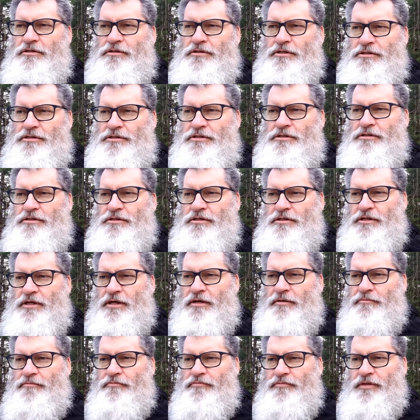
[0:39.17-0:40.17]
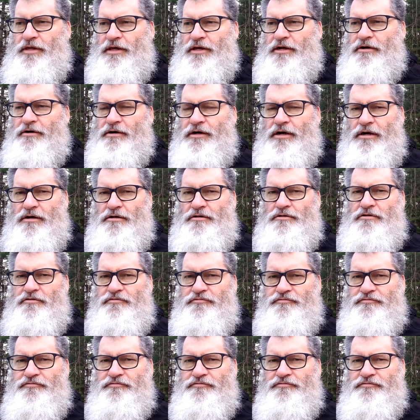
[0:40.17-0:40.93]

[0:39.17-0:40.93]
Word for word: Listen to them. They are health